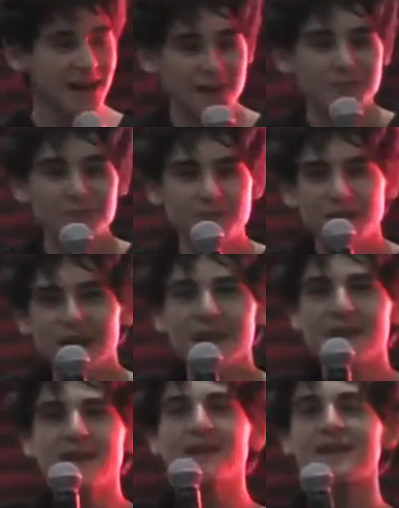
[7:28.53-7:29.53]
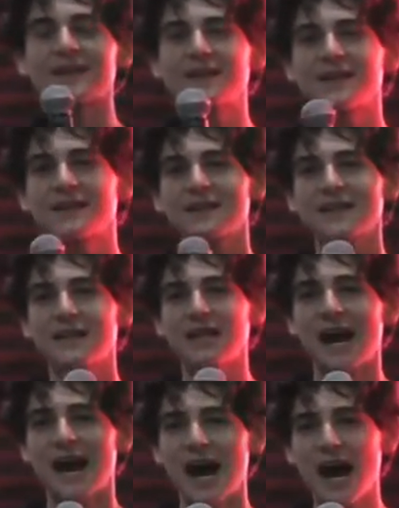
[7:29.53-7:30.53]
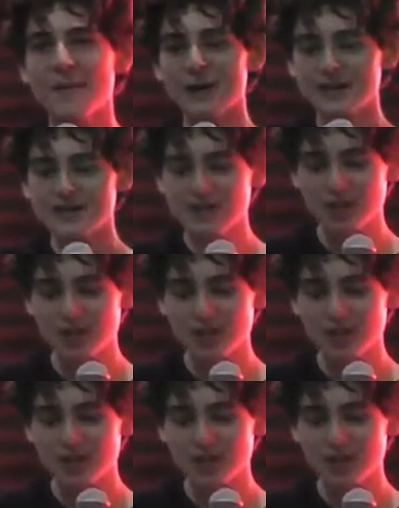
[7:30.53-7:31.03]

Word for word: I'm playing, I'm as